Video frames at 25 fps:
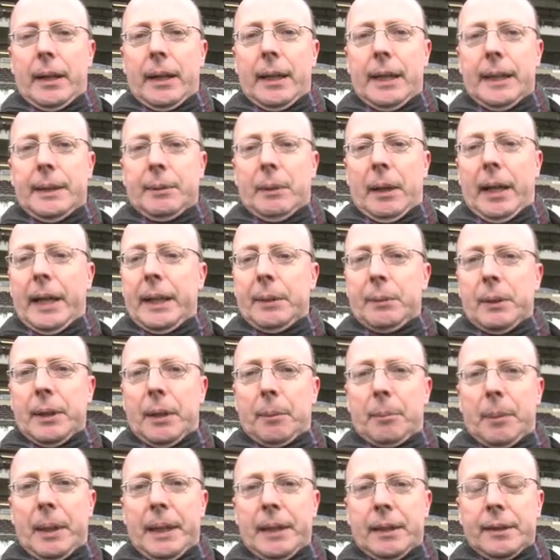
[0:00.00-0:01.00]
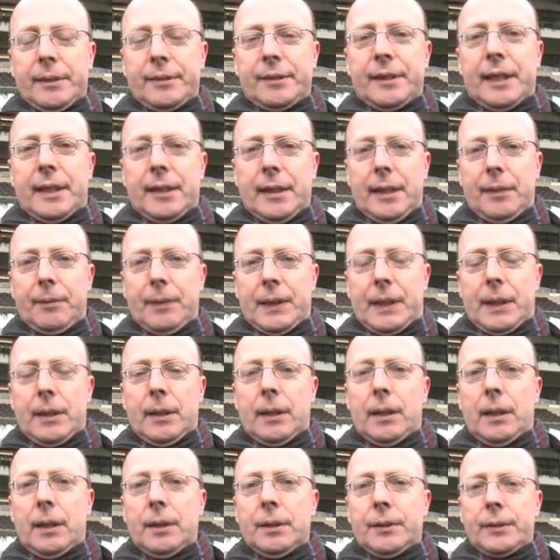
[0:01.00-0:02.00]
he, he would have been a
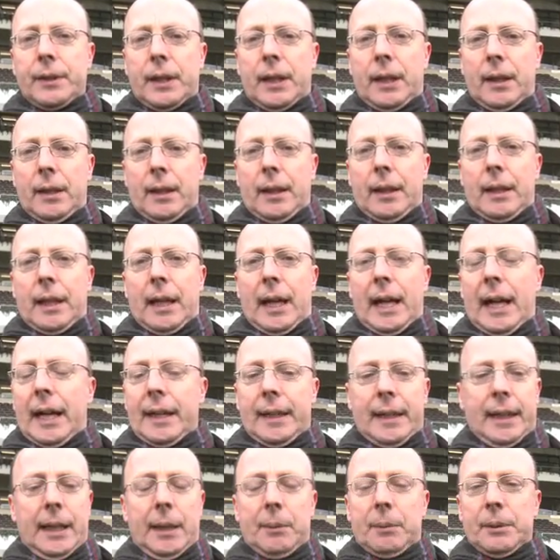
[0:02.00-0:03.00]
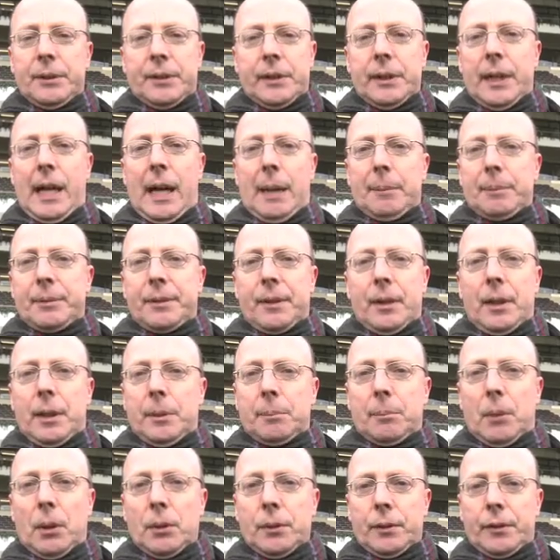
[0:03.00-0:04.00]
significant loser, and it was an
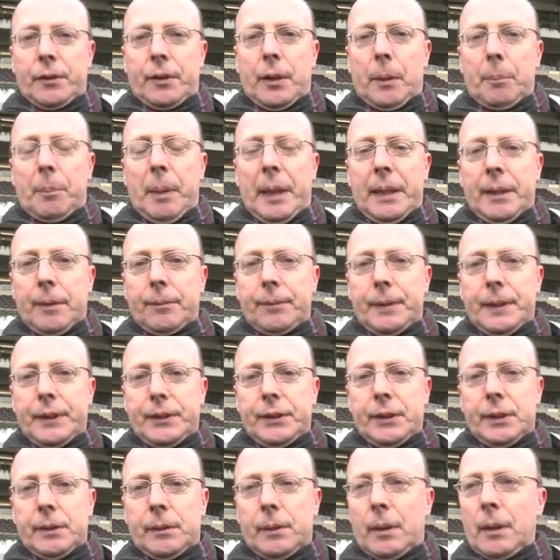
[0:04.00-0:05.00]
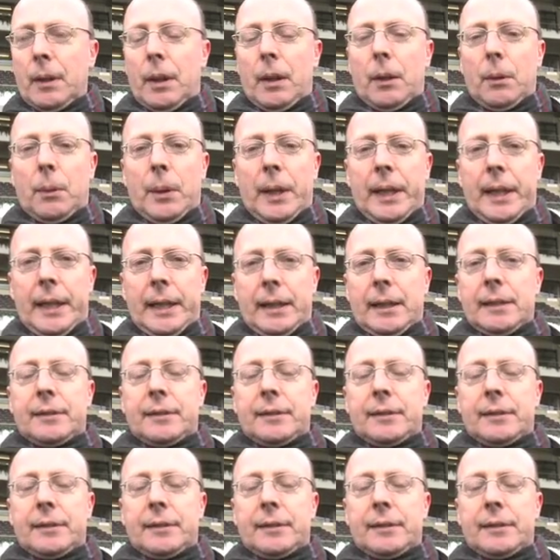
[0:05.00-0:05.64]
absolute monster Beneficent winning.